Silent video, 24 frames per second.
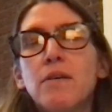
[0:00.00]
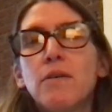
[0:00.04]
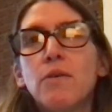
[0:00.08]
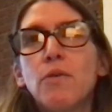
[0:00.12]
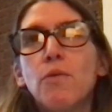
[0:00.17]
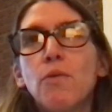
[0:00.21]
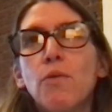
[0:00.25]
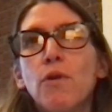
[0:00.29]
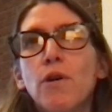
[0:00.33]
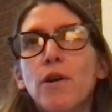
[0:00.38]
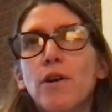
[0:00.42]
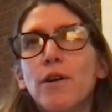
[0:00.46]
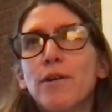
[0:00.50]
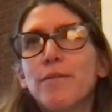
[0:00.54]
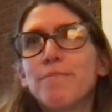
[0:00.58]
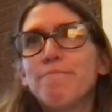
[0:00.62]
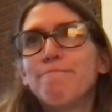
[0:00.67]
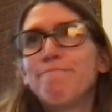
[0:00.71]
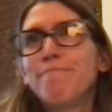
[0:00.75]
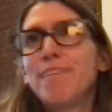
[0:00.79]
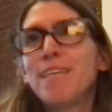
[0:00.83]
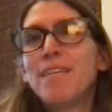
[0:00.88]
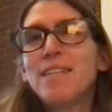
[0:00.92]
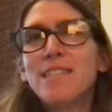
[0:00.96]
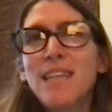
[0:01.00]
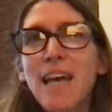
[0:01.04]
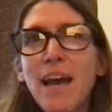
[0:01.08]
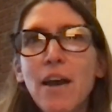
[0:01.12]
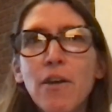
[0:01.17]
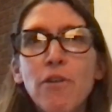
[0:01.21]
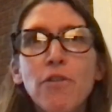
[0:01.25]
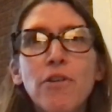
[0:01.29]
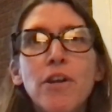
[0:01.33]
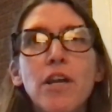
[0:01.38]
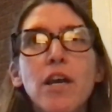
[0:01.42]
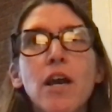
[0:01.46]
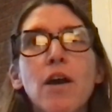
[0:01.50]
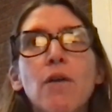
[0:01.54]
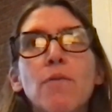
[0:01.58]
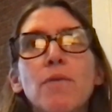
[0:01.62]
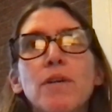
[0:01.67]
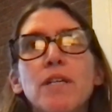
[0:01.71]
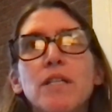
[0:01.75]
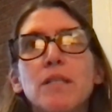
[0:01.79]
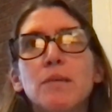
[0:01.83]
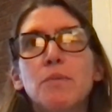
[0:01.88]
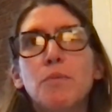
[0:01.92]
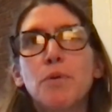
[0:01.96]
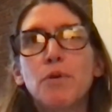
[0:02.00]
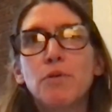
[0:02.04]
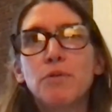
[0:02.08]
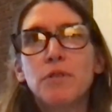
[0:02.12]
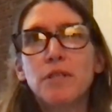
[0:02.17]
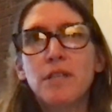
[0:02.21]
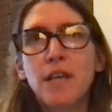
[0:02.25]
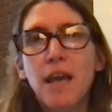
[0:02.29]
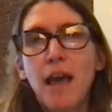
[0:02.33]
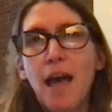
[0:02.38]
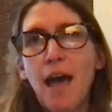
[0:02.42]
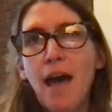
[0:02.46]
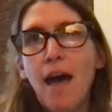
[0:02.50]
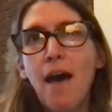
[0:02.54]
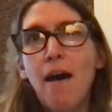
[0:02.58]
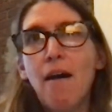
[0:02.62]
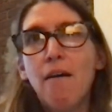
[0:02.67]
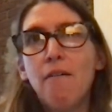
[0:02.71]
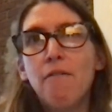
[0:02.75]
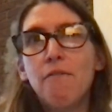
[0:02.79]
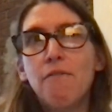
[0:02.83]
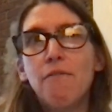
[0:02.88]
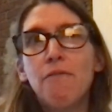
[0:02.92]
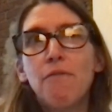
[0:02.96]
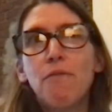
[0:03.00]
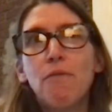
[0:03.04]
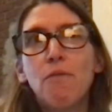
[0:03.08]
or integrity are we supposed to have